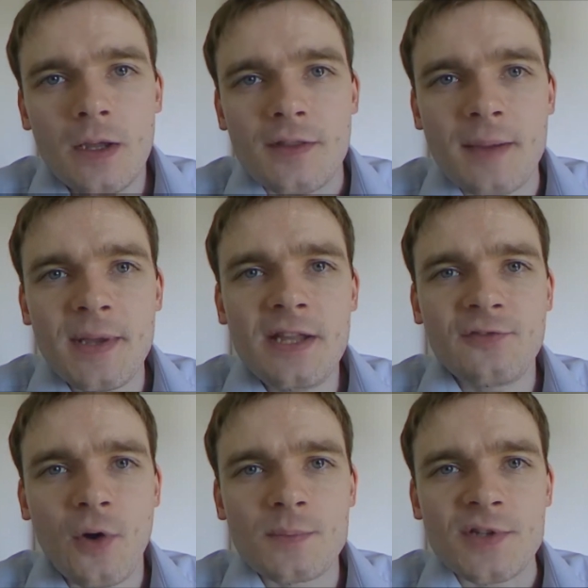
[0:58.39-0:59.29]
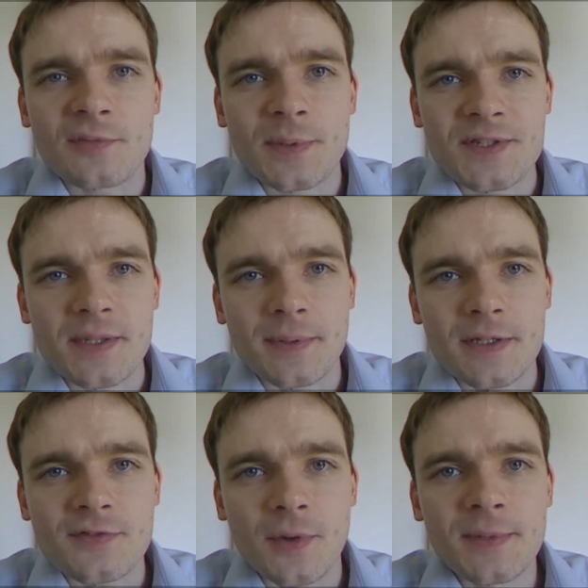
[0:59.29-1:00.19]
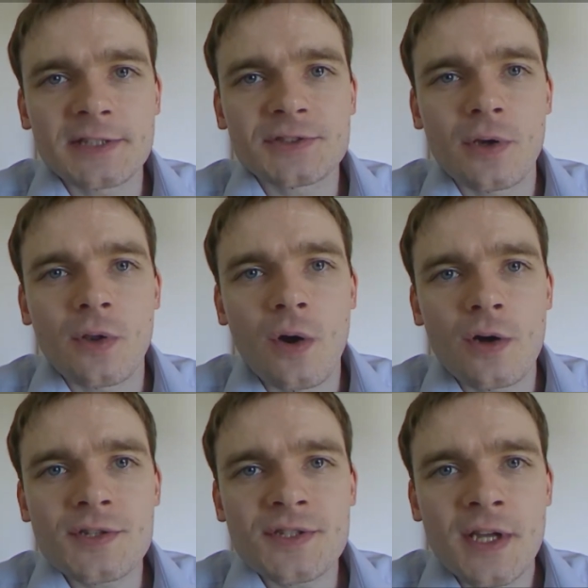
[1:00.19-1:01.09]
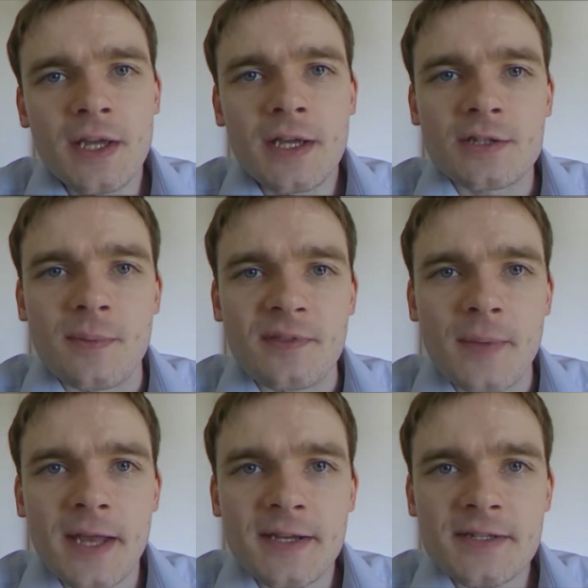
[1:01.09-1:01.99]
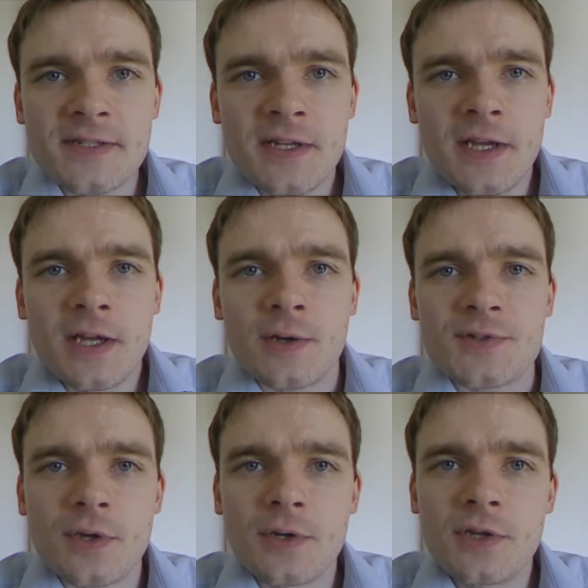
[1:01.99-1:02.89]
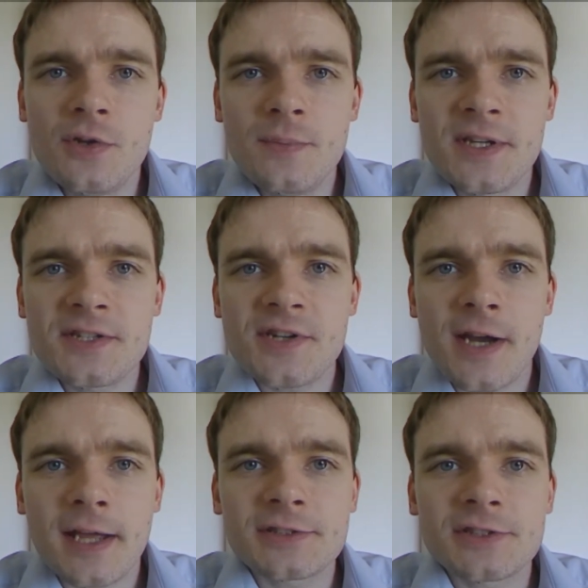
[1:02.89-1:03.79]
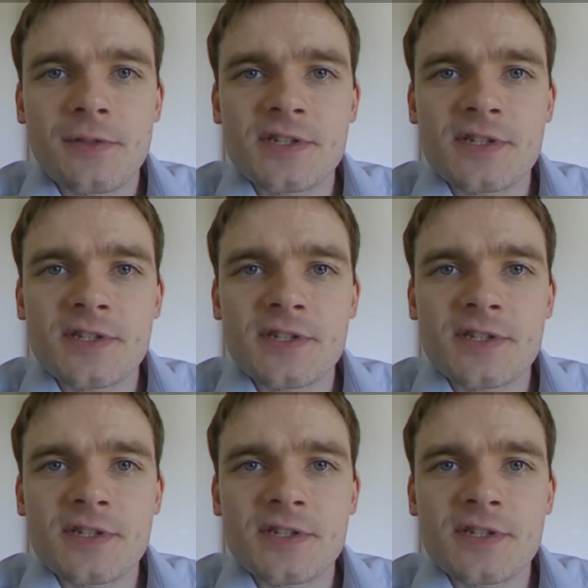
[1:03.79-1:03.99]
There are many forms of principles, from natural laws to mathematics. Concerning human interaction,